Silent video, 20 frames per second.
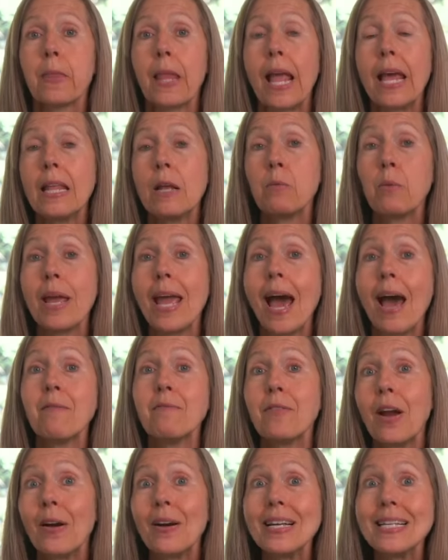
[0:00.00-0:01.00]
and then we have
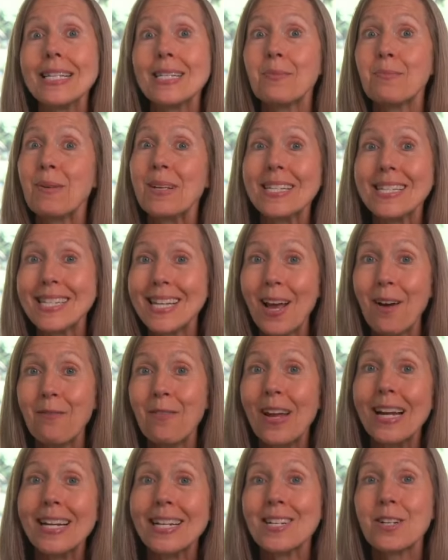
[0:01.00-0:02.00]
very
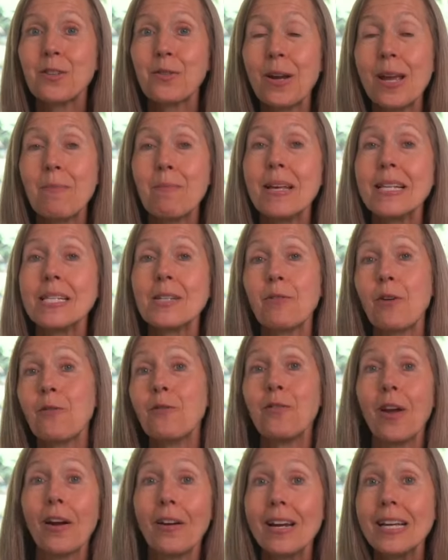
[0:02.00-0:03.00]
specific treatments for
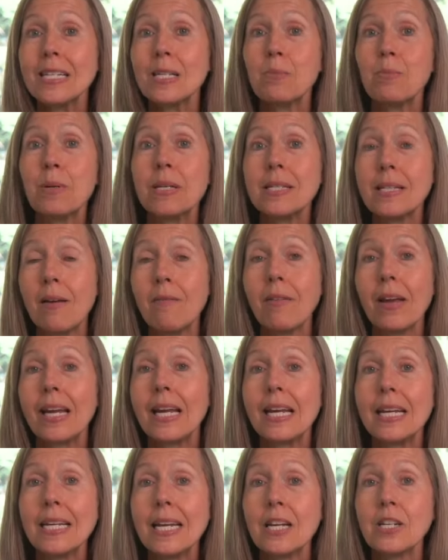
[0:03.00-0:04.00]
very specific
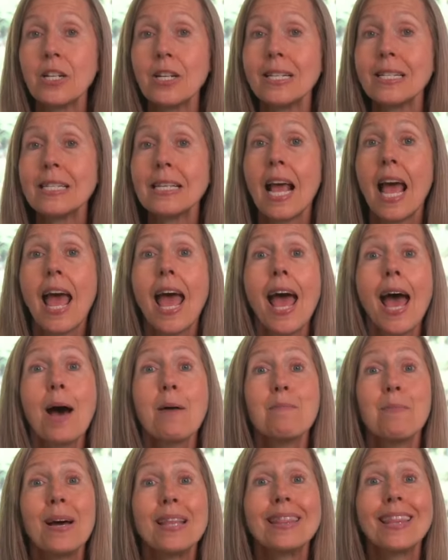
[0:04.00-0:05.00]
conditions,
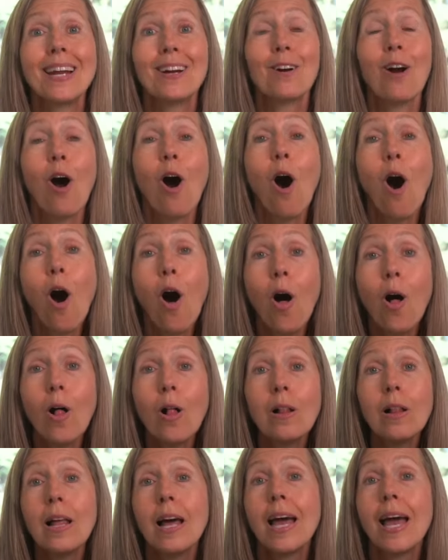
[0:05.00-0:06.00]
but they're
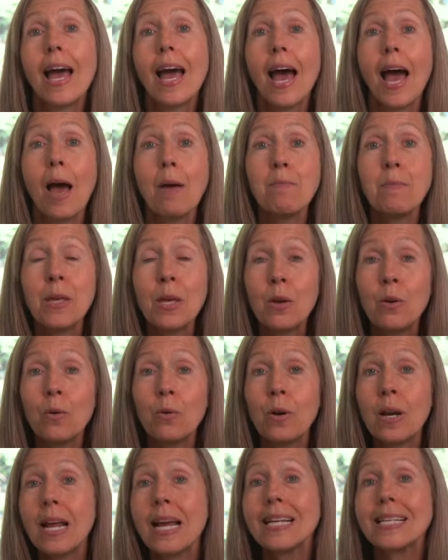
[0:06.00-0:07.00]
all
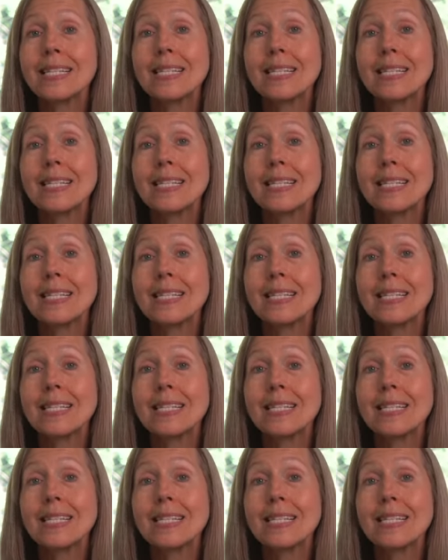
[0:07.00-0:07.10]
immune